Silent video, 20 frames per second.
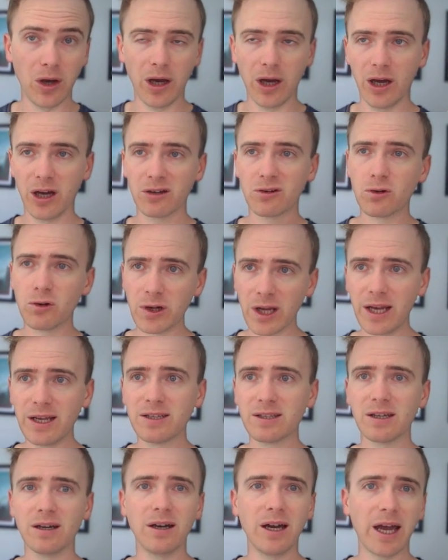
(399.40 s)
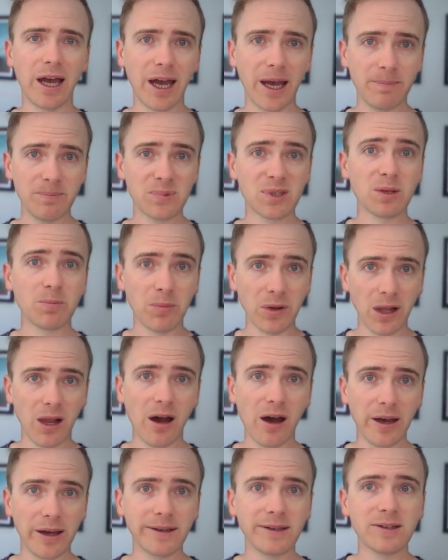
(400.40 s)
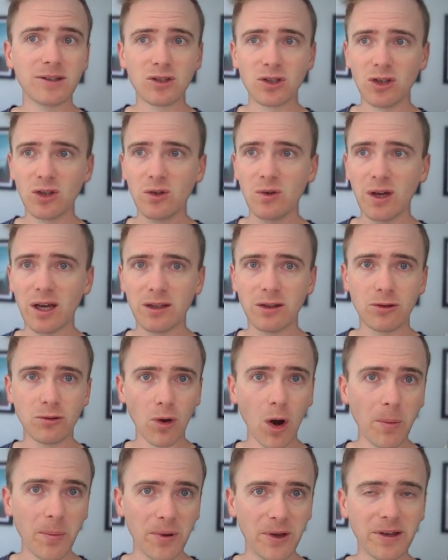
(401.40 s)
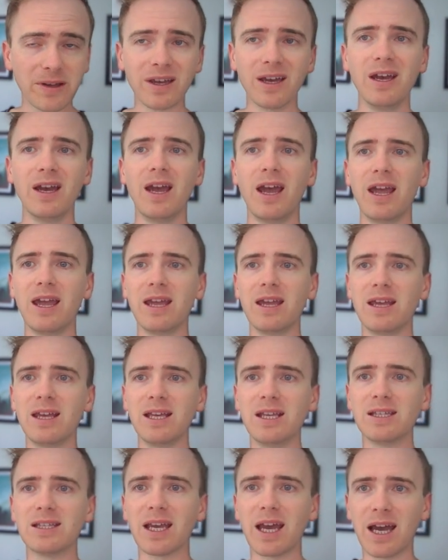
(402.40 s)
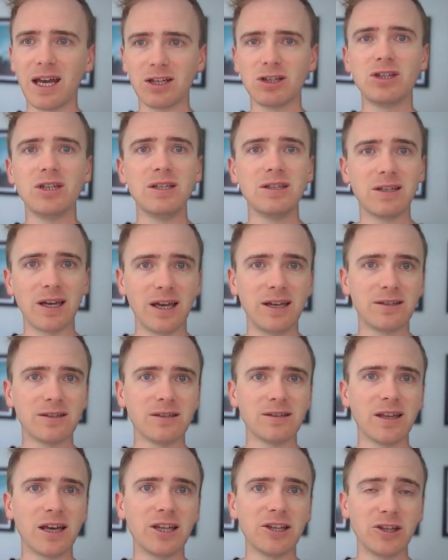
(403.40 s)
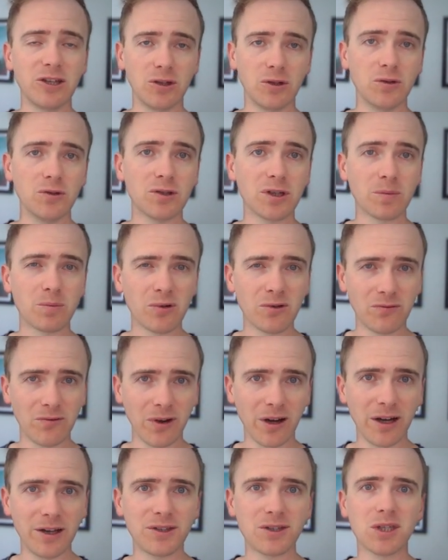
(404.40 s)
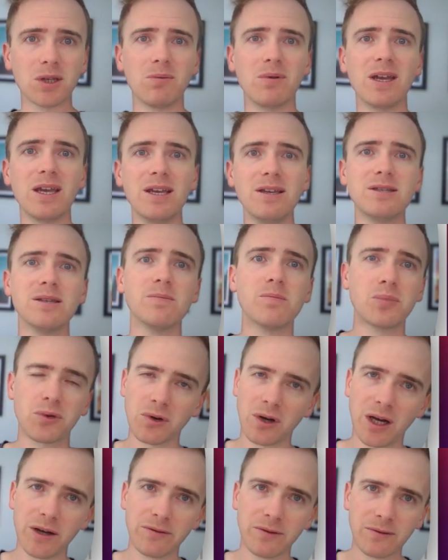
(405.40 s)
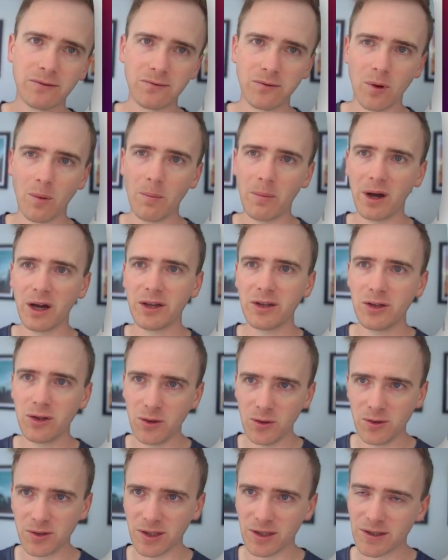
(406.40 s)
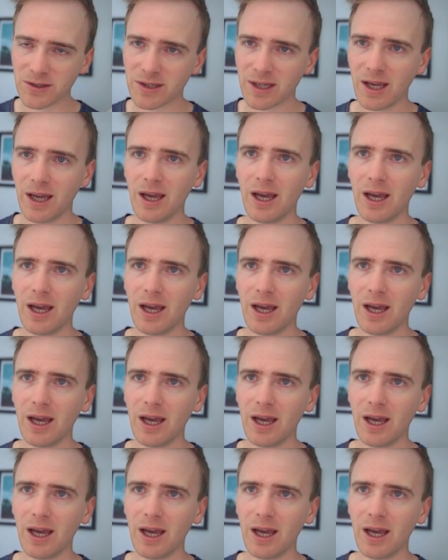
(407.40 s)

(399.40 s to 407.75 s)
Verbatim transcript: uh, creator, am supplying to Anthropic. It is actually data that the user provides. So it isn't private from my users.